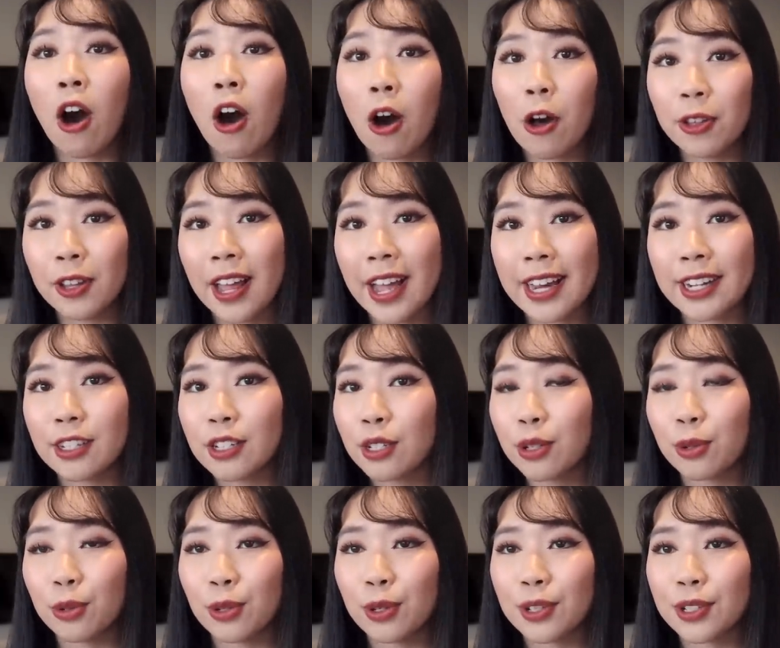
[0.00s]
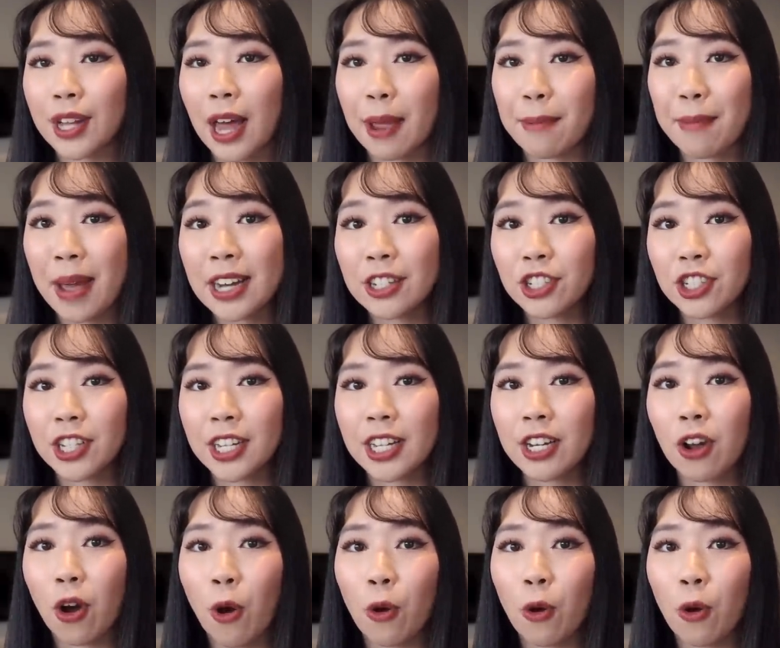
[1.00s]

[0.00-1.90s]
online schools I mentioned,